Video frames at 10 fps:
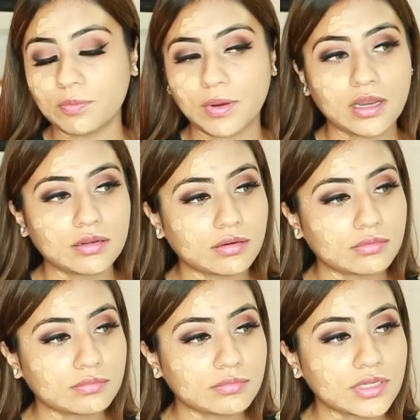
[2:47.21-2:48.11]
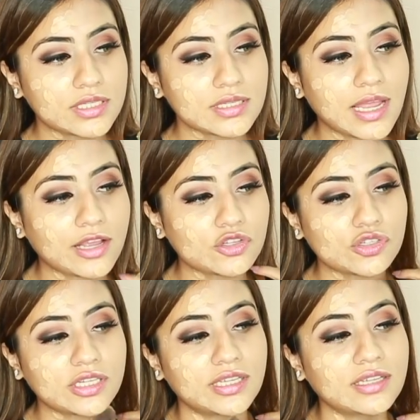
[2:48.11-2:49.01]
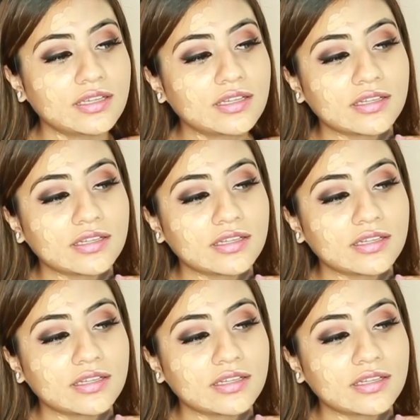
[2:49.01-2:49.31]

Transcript: but it's actually